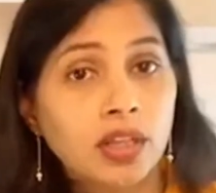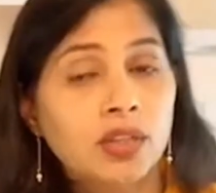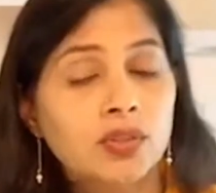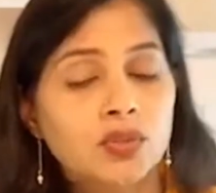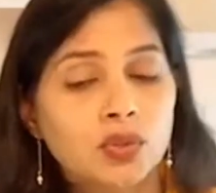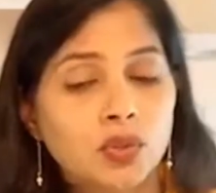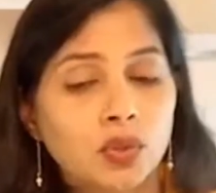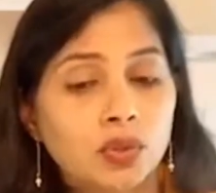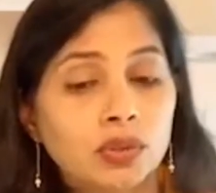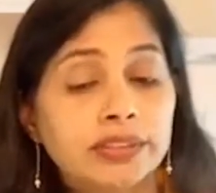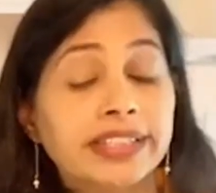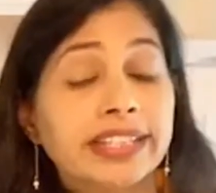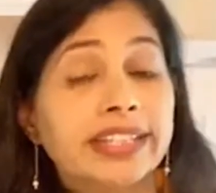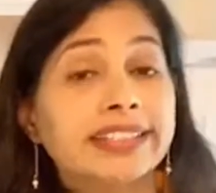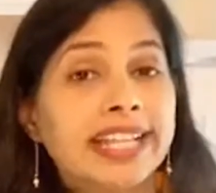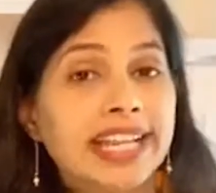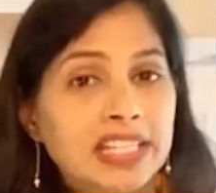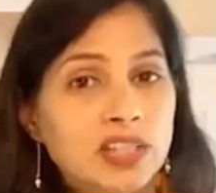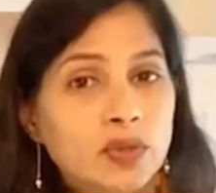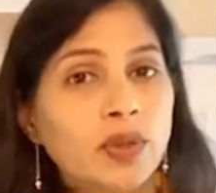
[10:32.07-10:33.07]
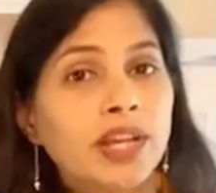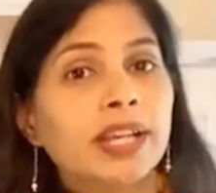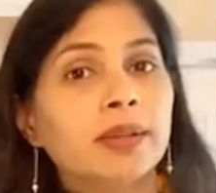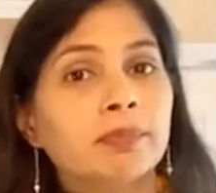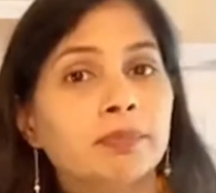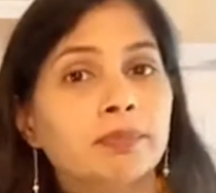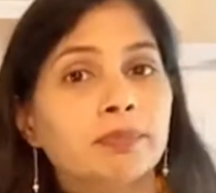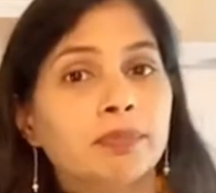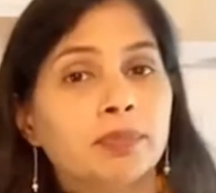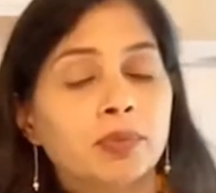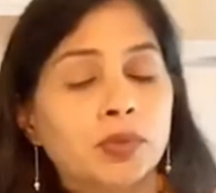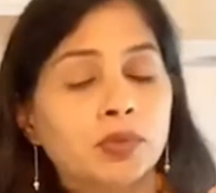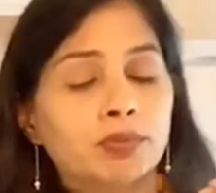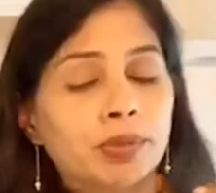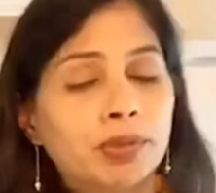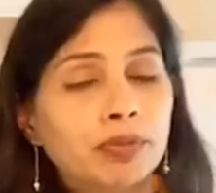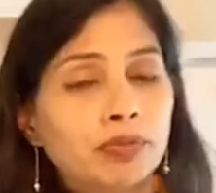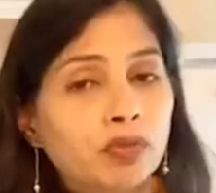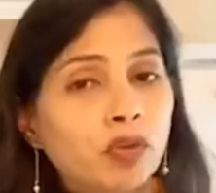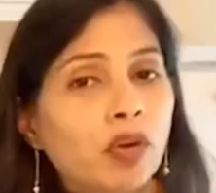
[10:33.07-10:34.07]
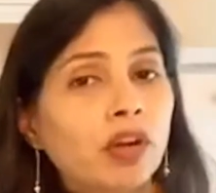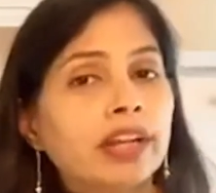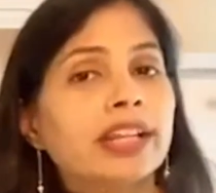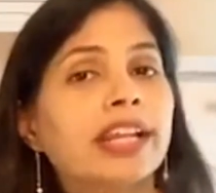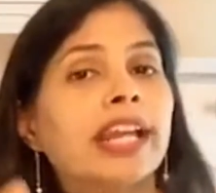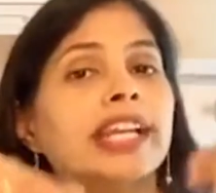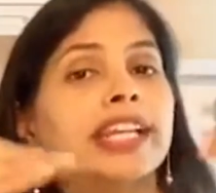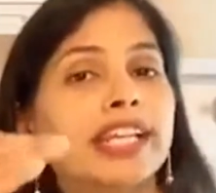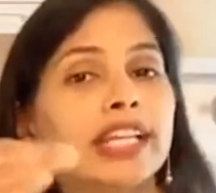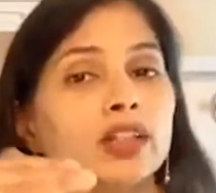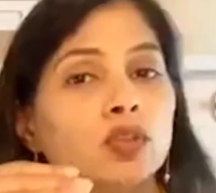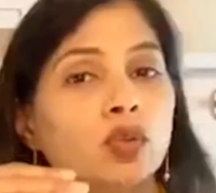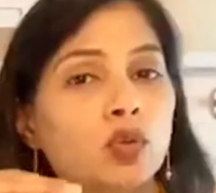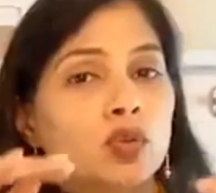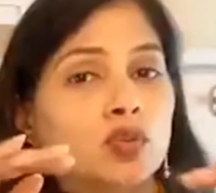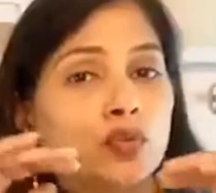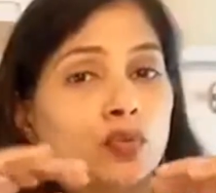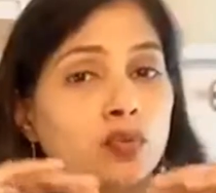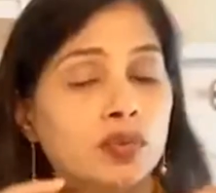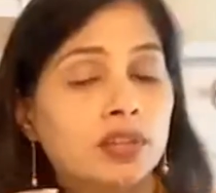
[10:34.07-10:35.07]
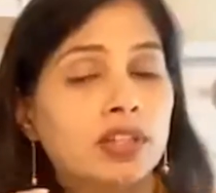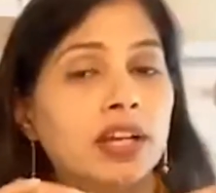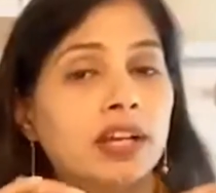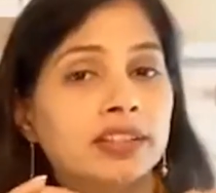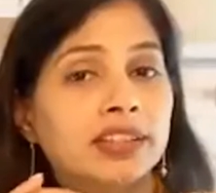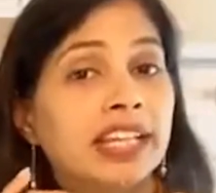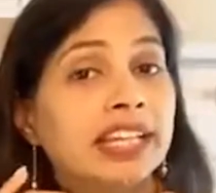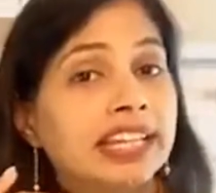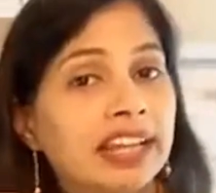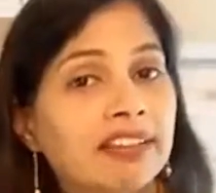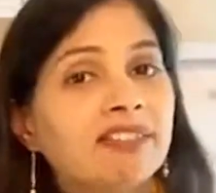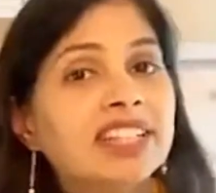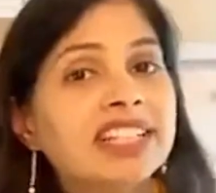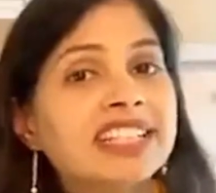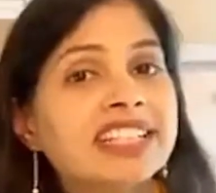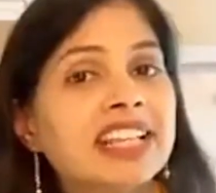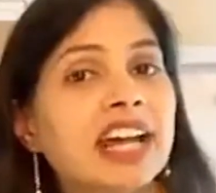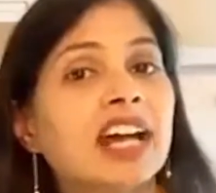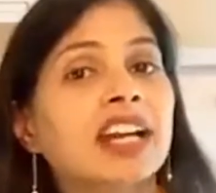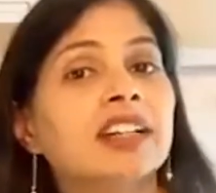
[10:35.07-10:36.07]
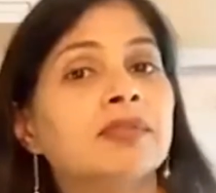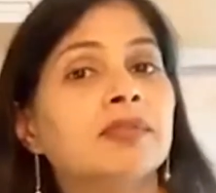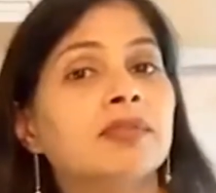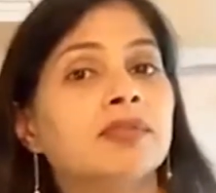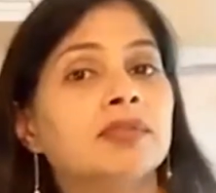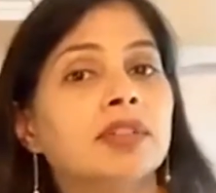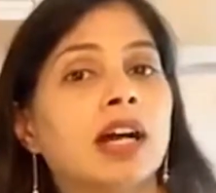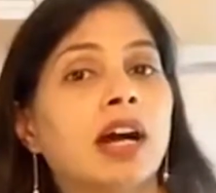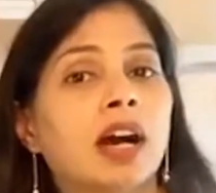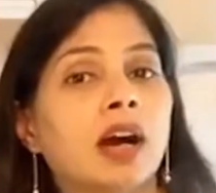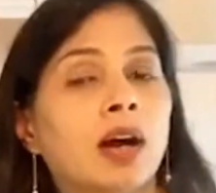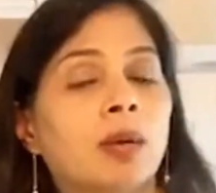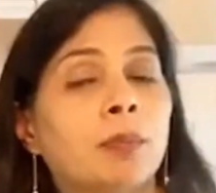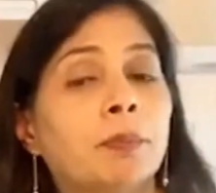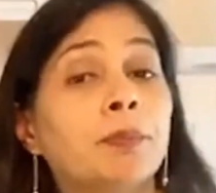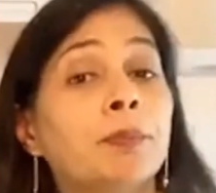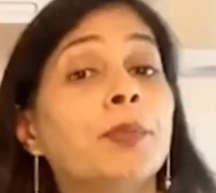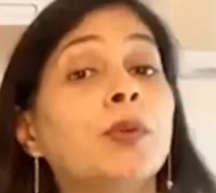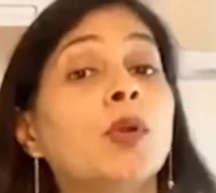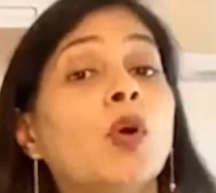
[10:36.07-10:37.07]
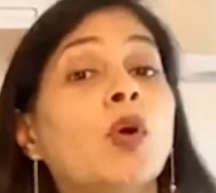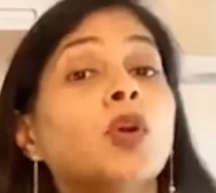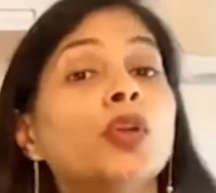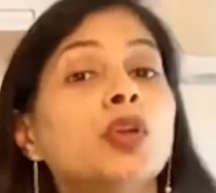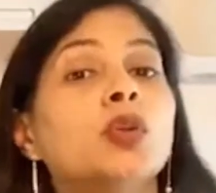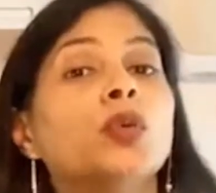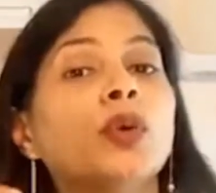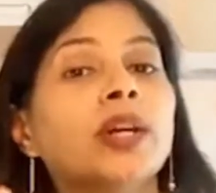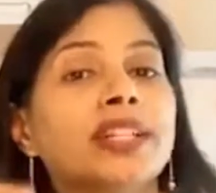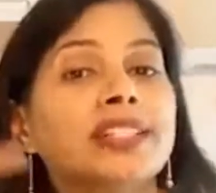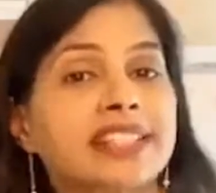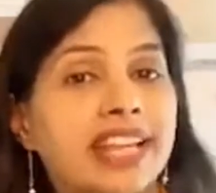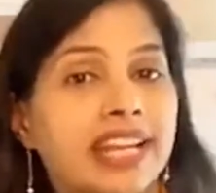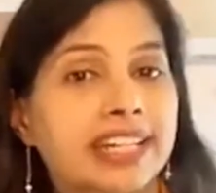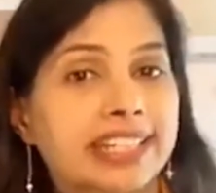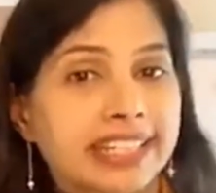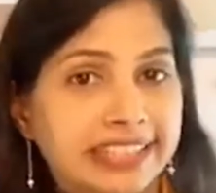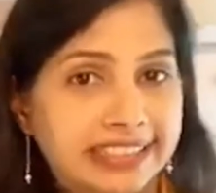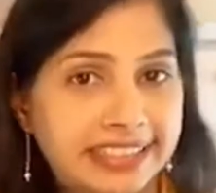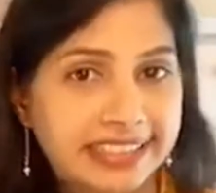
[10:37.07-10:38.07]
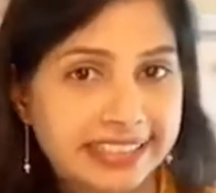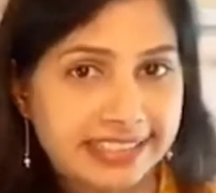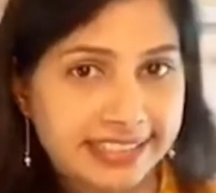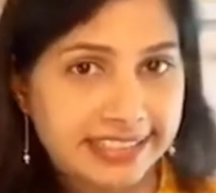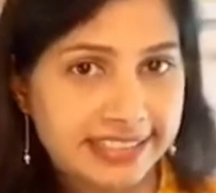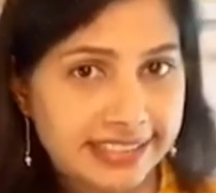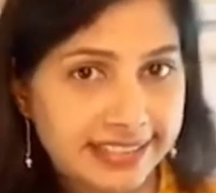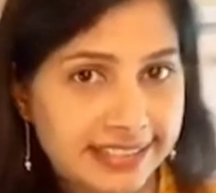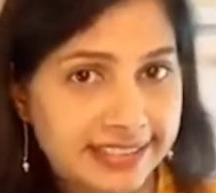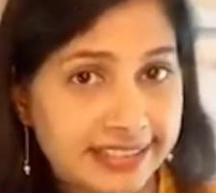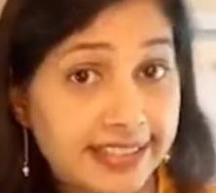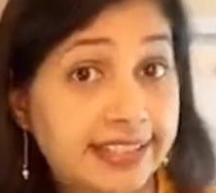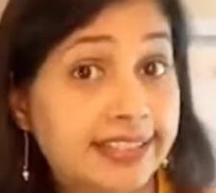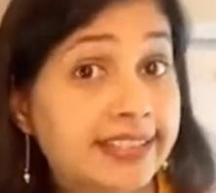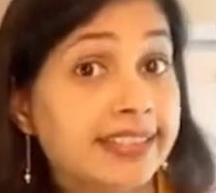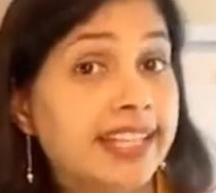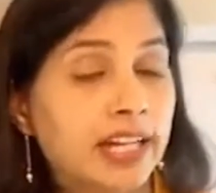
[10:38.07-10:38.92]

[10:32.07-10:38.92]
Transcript: So that's why before getting those, the levels are prone towards getting these diseases.